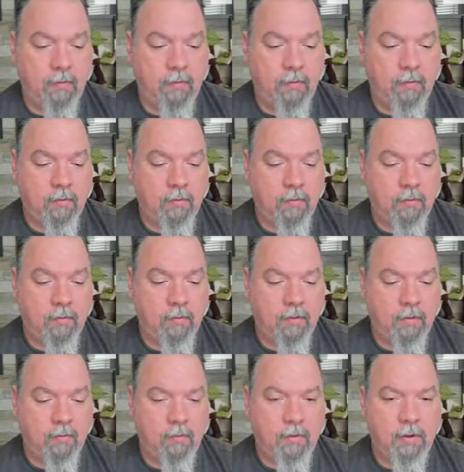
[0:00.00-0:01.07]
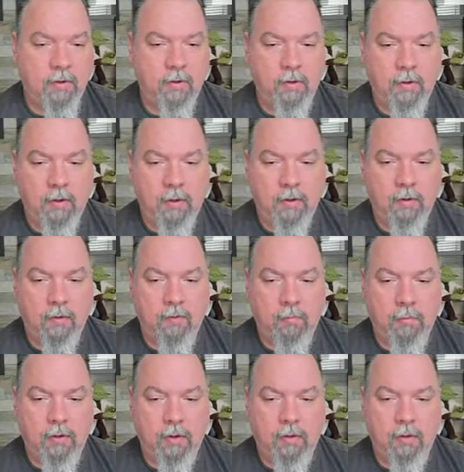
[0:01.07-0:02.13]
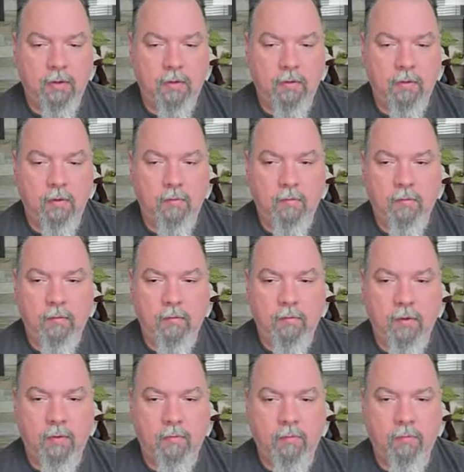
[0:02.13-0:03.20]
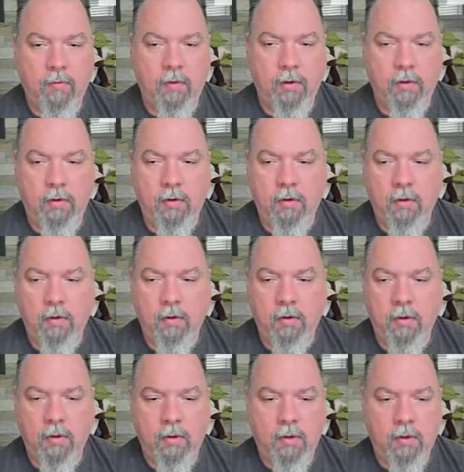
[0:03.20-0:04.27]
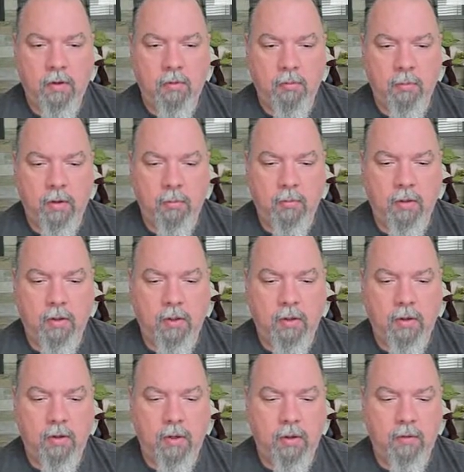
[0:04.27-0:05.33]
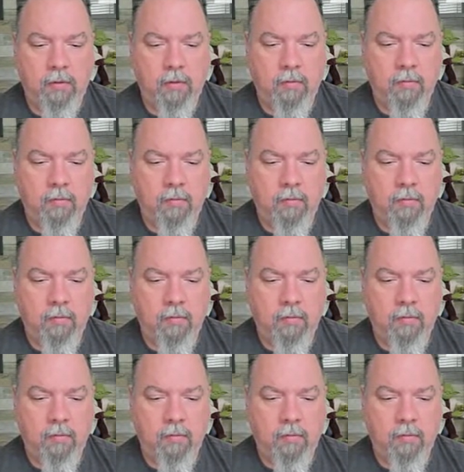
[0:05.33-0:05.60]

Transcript: Okay, well, this particular course sells for $21.99.